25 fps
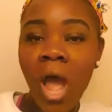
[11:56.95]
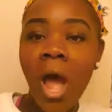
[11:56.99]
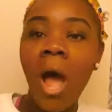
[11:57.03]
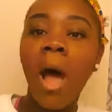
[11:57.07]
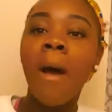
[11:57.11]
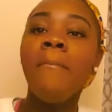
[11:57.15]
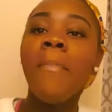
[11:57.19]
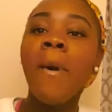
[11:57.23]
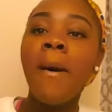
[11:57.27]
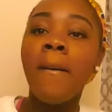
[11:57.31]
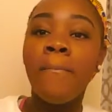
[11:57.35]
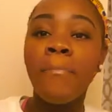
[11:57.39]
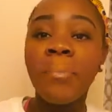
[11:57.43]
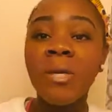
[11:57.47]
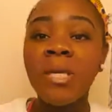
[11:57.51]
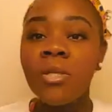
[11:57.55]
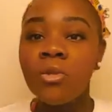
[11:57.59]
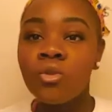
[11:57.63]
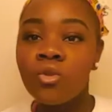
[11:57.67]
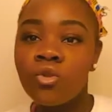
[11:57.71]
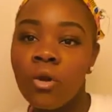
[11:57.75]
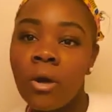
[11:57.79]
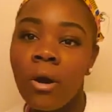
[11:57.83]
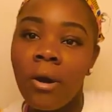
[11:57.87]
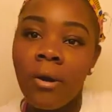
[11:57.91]
I'ma
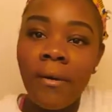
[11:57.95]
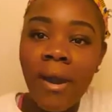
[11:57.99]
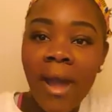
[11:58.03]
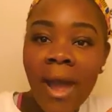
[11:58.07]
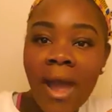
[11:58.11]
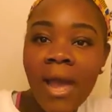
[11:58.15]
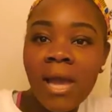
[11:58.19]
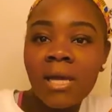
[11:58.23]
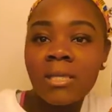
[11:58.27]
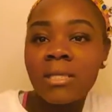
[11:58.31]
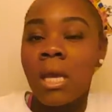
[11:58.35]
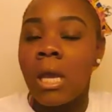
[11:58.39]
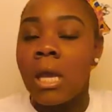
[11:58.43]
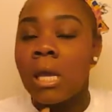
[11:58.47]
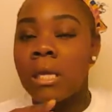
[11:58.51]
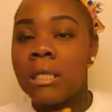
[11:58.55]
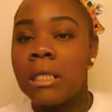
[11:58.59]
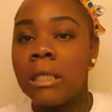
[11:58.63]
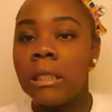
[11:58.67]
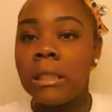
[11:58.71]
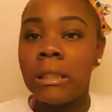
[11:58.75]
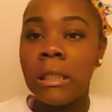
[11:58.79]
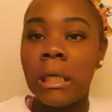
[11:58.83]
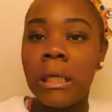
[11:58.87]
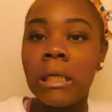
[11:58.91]
beat your ass.
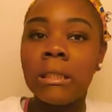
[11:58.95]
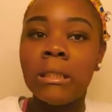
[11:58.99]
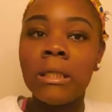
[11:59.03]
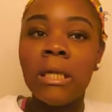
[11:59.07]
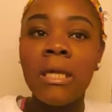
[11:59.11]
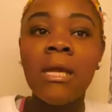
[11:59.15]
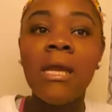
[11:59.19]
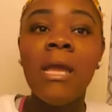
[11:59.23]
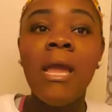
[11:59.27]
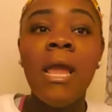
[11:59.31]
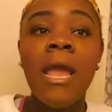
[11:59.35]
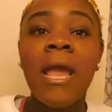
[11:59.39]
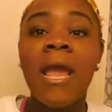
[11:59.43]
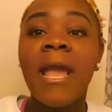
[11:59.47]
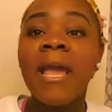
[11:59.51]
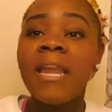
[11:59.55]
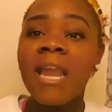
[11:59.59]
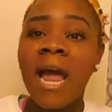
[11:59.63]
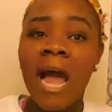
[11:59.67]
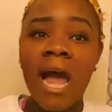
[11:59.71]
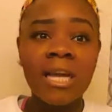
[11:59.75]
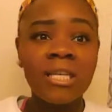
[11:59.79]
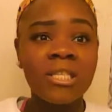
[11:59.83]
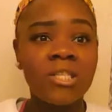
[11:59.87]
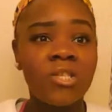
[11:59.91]
And I